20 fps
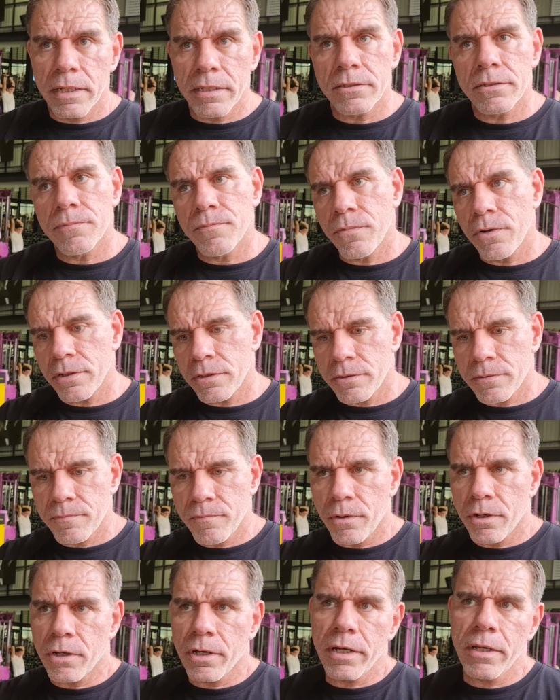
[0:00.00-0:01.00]
Yes. What
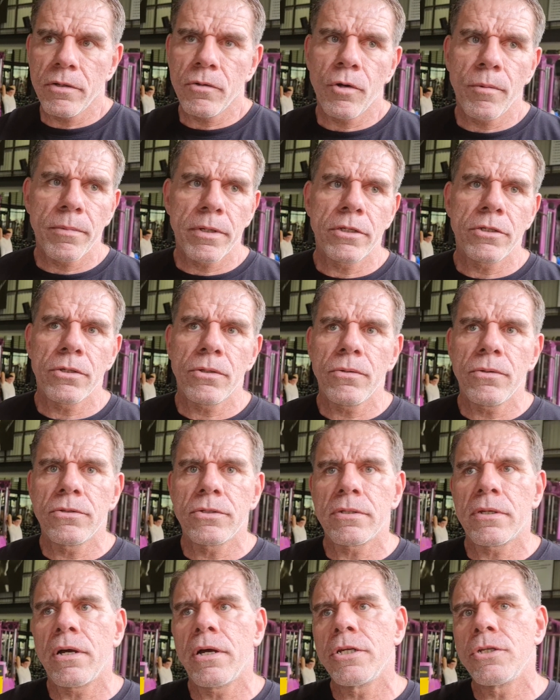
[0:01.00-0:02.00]
I normally do
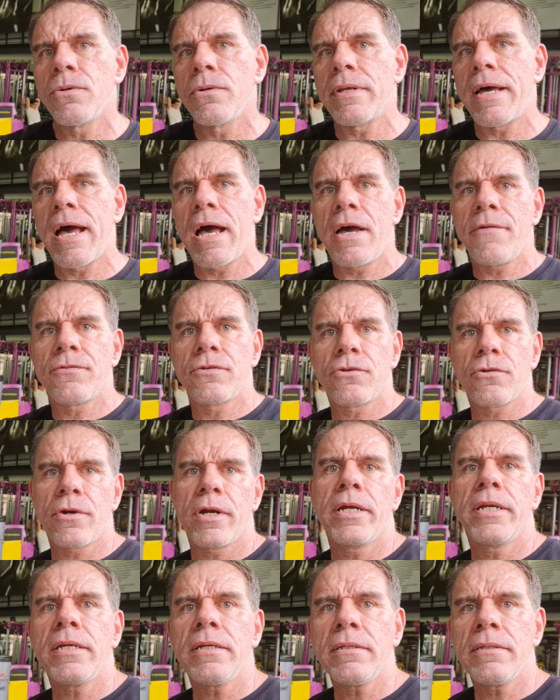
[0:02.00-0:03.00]
is I do it after
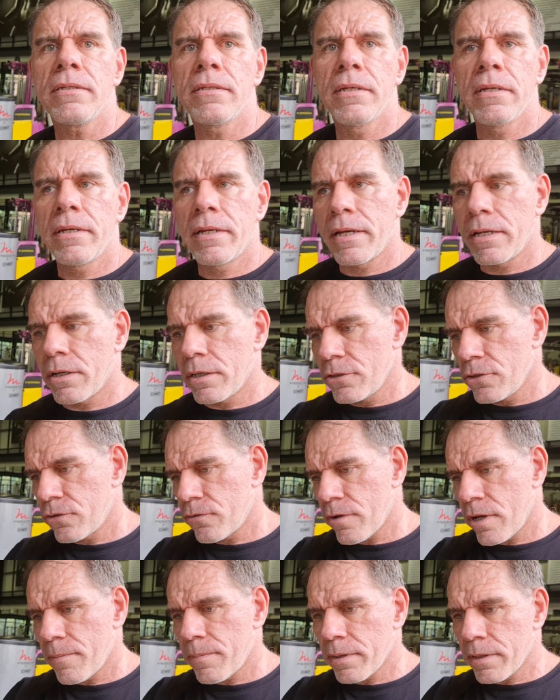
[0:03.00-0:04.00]
training, and I
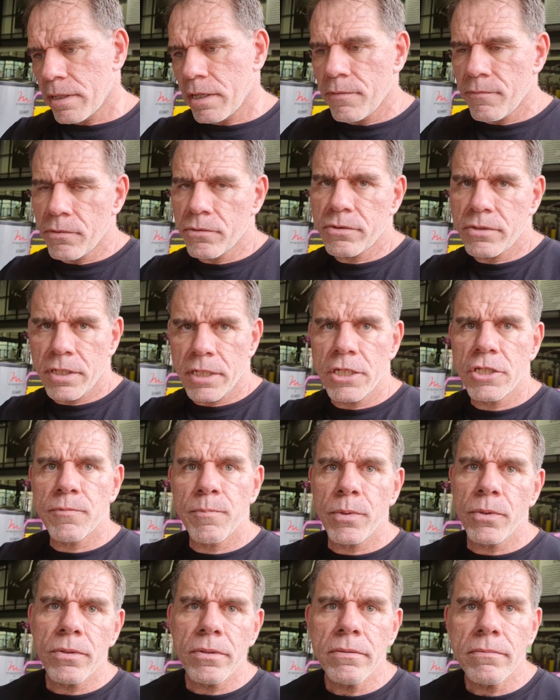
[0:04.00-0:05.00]
just grab a level
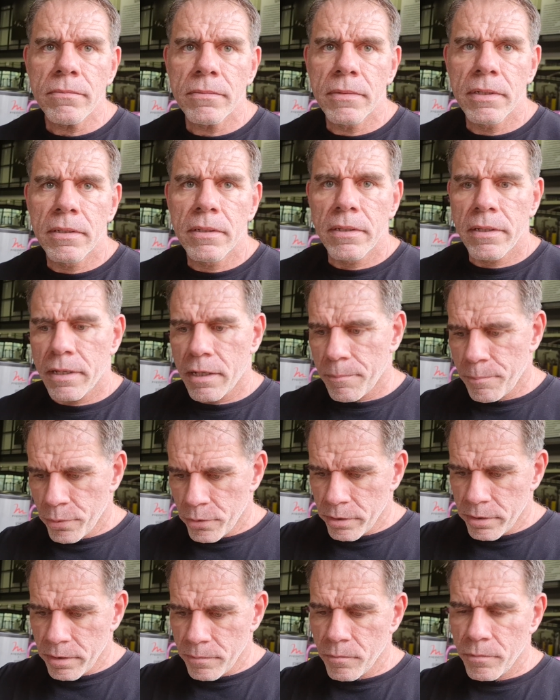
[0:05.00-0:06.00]
teaspoon. I
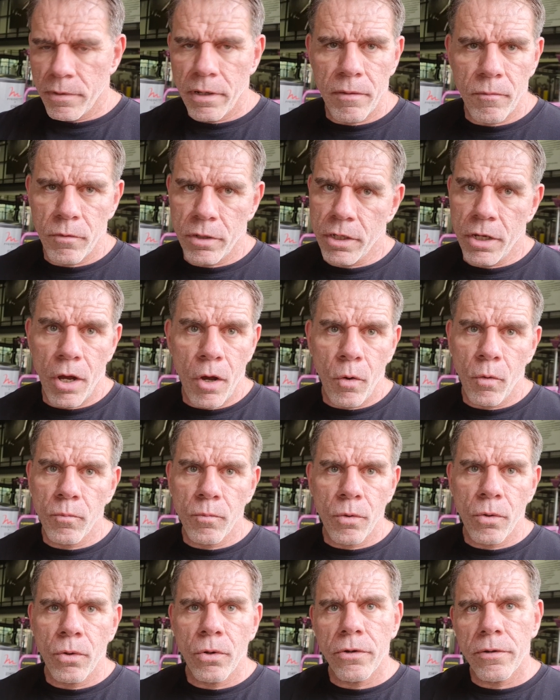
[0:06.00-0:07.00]
put it in
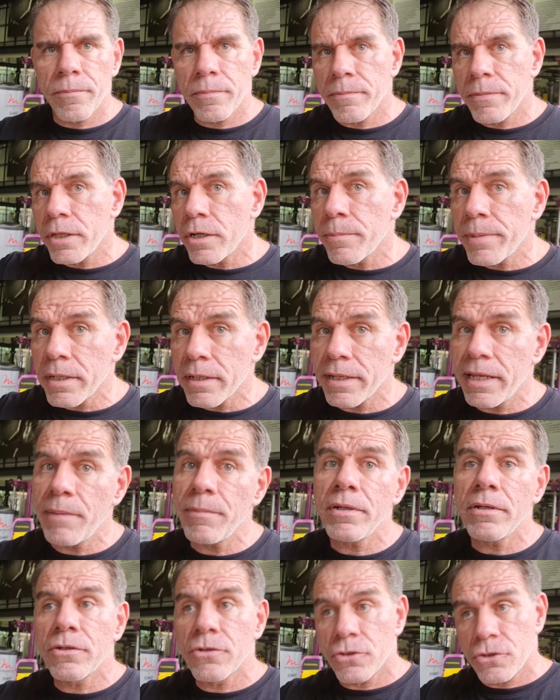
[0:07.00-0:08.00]
cold water, a little bit of
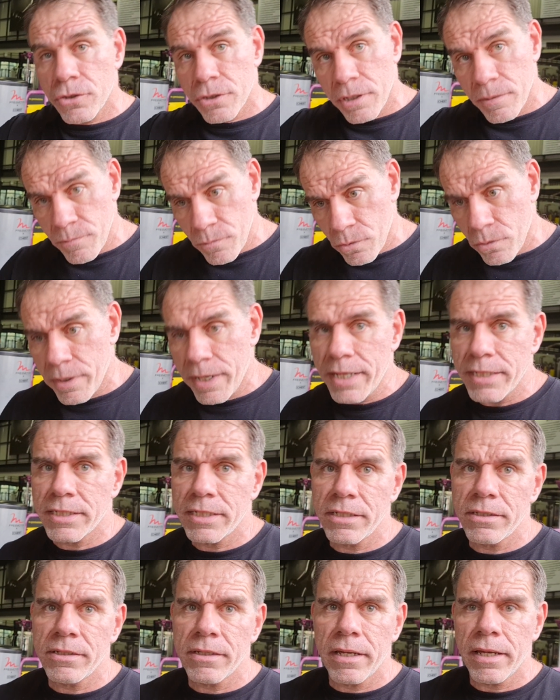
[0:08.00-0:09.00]
lemon, because you got more
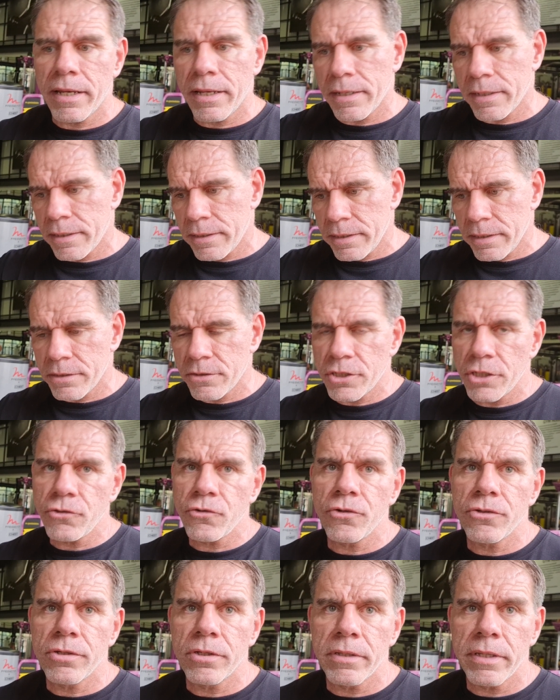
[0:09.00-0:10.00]
the
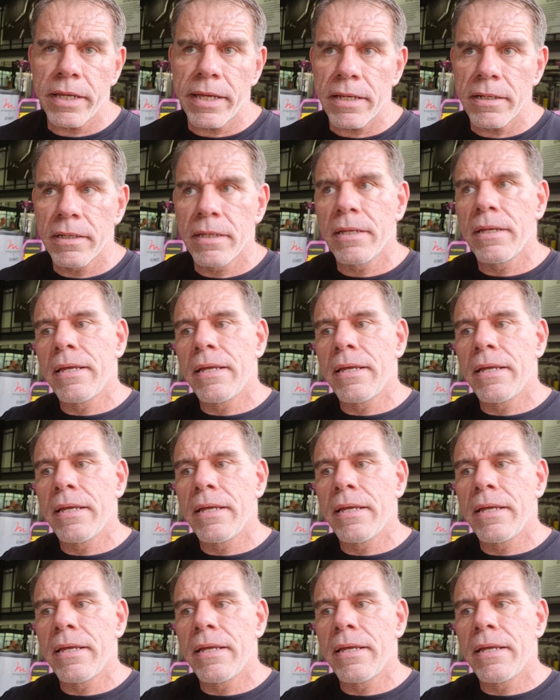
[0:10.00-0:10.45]
citrus in that.